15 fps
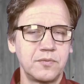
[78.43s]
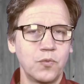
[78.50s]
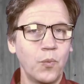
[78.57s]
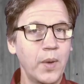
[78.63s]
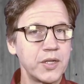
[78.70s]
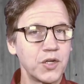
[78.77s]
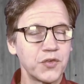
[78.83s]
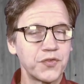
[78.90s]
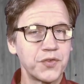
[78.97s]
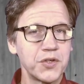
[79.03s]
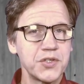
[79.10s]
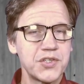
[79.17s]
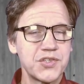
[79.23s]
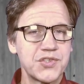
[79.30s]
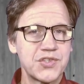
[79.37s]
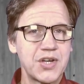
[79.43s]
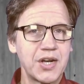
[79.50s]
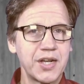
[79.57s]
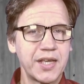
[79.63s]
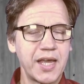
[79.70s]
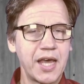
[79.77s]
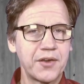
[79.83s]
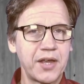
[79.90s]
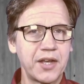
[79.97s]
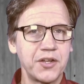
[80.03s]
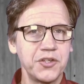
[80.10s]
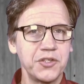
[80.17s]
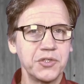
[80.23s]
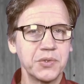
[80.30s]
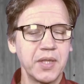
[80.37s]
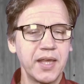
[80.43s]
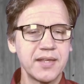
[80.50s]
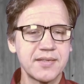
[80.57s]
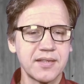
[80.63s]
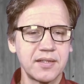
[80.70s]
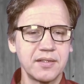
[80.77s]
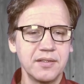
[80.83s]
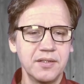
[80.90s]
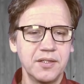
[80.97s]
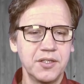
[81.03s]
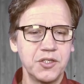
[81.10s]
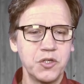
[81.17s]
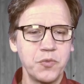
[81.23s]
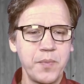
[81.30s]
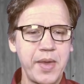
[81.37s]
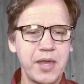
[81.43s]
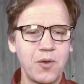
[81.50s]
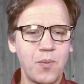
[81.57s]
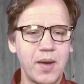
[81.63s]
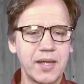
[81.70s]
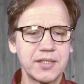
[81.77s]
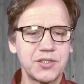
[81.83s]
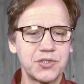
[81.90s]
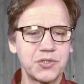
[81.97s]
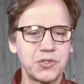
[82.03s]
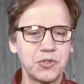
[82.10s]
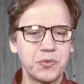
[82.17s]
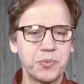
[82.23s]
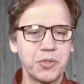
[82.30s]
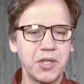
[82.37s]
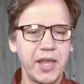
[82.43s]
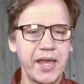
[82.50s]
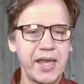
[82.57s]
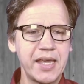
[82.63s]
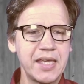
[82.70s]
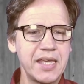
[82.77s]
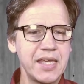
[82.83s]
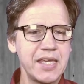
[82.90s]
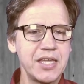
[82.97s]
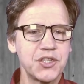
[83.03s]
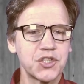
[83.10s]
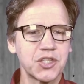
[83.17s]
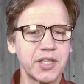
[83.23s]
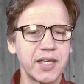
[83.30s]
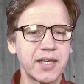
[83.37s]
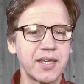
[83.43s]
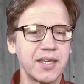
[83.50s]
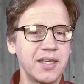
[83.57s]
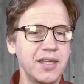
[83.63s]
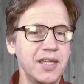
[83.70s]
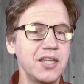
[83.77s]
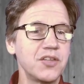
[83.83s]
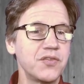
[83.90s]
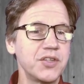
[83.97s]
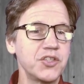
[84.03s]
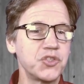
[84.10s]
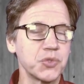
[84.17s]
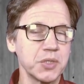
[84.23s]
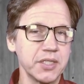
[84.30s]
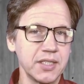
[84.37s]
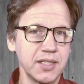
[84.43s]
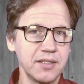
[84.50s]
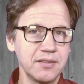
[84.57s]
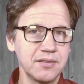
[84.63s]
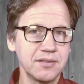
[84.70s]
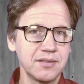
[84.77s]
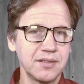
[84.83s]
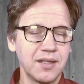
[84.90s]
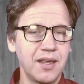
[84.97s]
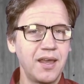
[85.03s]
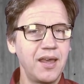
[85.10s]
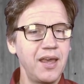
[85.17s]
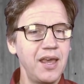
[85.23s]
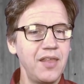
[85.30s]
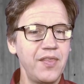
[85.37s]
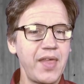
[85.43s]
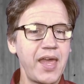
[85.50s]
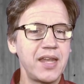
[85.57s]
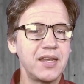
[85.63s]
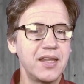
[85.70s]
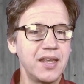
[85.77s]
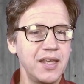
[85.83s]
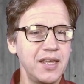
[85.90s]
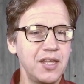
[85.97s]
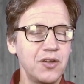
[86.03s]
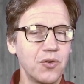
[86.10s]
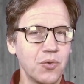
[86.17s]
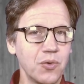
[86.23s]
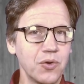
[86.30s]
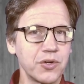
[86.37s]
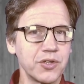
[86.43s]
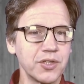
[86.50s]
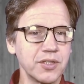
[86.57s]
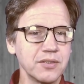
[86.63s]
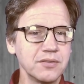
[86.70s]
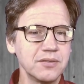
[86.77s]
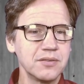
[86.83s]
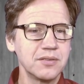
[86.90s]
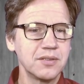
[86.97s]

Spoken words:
When you're first starting out on a new lesson, you may want to play each lick individually and then in order